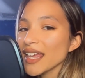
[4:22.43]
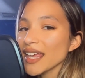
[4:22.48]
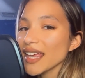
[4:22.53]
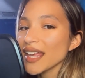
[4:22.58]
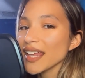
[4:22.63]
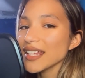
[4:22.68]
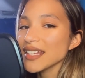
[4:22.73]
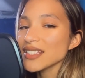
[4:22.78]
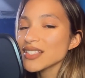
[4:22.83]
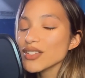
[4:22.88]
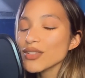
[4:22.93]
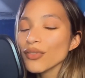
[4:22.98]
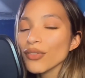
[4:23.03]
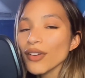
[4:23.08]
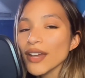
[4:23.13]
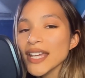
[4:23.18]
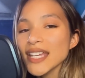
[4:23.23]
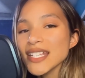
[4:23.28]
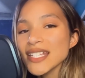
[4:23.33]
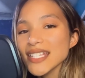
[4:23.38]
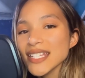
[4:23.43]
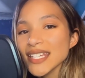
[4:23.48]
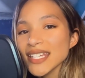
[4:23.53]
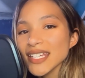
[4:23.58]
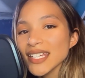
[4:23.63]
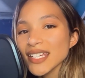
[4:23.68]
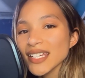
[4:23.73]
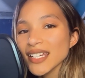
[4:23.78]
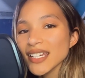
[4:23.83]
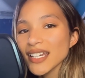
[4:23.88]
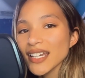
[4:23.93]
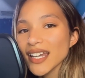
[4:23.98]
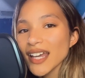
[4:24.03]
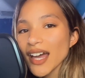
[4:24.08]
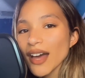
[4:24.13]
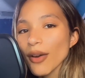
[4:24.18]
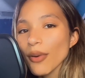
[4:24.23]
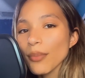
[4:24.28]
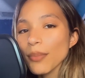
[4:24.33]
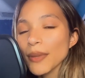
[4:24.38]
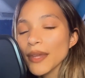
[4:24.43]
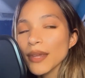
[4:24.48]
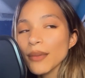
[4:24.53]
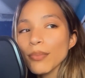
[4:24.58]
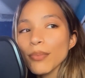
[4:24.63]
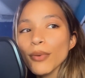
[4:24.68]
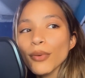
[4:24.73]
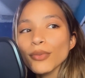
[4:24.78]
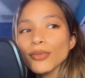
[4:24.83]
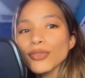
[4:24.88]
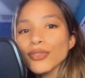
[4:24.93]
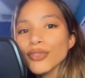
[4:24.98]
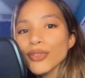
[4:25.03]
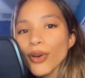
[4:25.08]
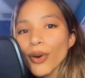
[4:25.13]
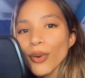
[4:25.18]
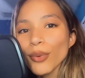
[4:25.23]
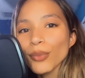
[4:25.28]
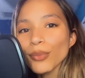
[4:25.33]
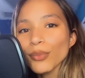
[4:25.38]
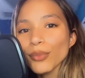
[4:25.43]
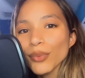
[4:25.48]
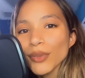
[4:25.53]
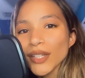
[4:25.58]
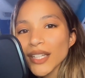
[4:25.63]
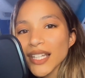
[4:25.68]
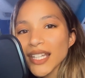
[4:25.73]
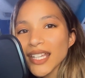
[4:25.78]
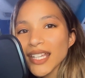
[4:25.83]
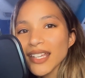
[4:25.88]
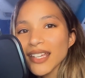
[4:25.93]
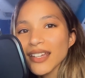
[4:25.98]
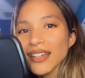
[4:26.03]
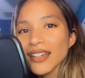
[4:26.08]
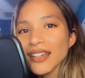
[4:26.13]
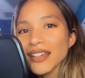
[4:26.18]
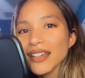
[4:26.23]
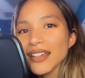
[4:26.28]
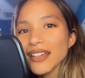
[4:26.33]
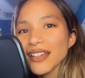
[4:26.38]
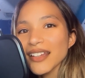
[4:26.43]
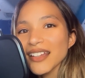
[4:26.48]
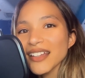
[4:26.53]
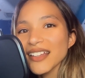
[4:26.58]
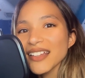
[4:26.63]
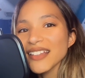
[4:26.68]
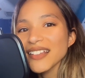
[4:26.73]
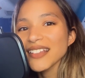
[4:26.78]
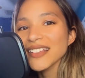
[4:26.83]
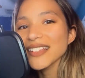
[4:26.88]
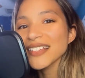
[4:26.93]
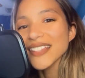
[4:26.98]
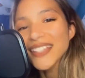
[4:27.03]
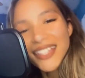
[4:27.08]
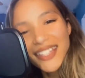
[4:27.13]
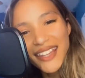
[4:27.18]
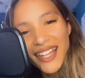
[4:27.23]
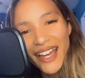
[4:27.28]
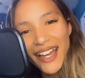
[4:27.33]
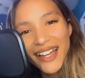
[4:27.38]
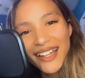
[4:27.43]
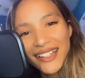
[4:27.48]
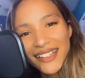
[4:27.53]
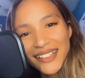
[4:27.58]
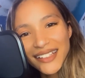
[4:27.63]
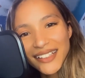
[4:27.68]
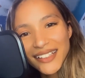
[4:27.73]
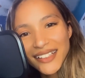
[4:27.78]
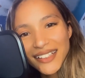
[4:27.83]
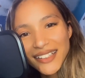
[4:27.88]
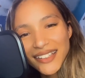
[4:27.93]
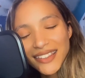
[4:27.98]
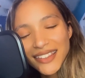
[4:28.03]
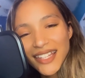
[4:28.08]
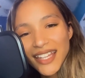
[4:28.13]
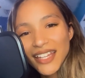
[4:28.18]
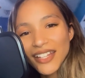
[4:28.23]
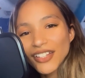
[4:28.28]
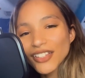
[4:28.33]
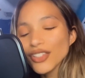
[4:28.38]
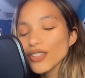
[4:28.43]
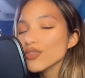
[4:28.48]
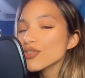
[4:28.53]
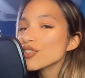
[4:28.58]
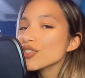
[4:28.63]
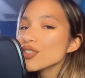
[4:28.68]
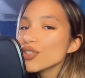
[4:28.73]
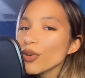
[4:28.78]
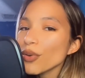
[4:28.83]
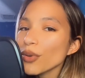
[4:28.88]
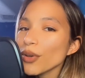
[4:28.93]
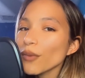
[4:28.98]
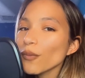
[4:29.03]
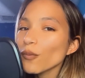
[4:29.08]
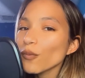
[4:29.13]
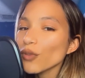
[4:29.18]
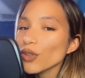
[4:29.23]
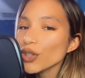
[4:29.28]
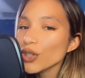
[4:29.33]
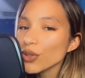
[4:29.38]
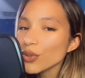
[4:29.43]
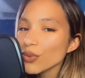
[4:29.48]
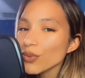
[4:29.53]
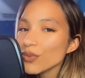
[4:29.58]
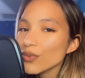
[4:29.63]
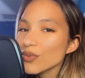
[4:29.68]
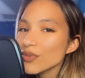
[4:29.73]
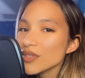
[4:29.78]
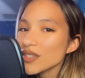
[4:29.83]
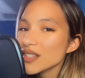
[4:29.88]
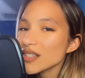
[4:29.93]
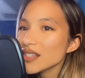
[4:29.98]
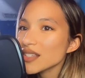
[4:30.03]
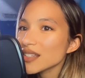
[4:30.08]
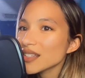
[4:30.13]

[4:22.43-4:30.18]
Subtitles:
And it's crazy how people don't really see that. They're so confused.